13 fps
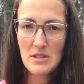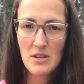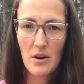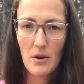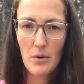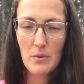
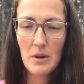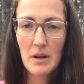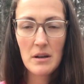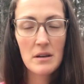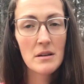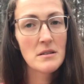zone,
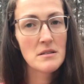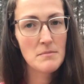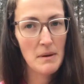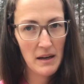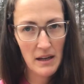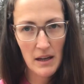
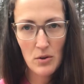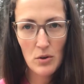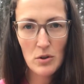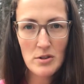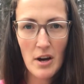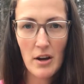depending on who
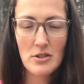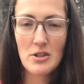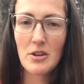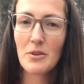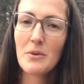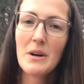you talk
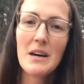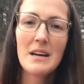to,